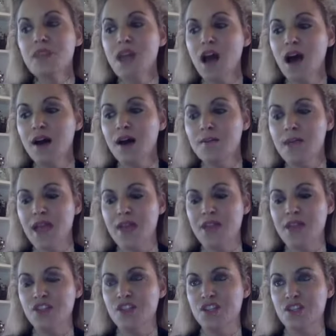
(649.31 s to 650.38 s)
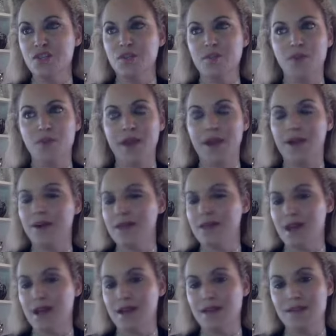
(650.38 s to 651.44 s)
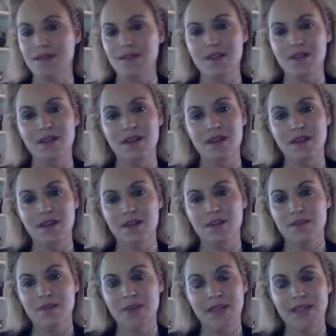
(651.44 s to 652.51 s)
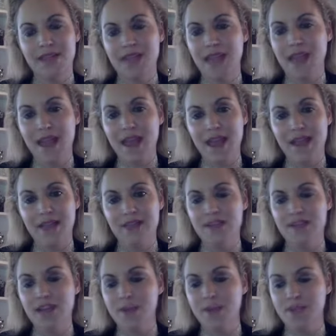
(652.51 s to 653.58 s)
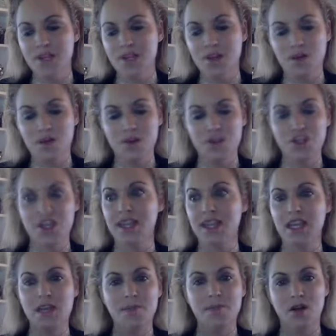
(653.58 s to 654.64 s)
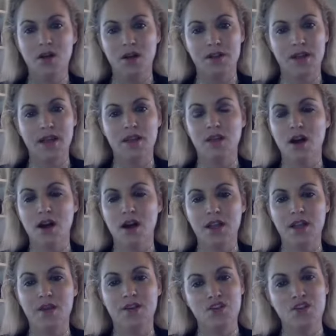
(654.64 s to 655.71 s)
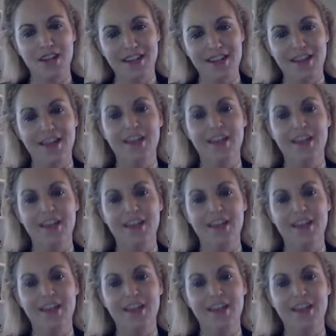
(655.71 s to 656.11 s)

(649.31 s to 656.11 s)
Um, and then just sort of prioritized my day and stopped, you know, checking email all day long, you know, and tried to